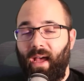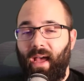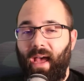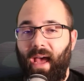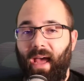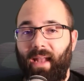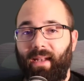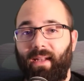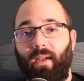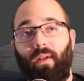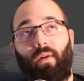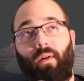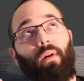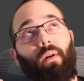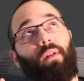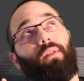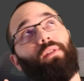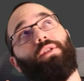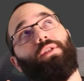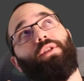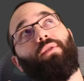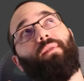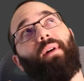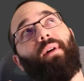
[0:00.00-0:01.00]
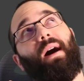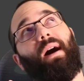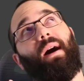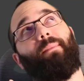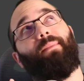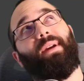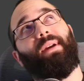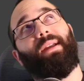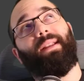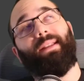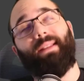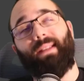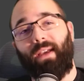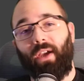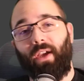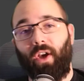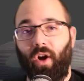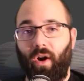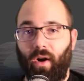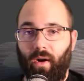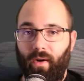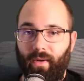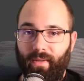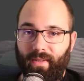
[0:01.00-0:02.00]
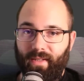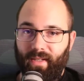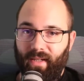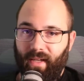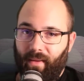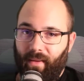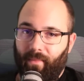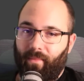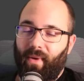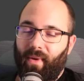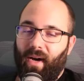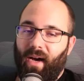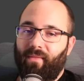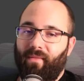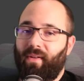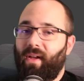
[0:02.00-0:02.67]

and then also up in the cards above.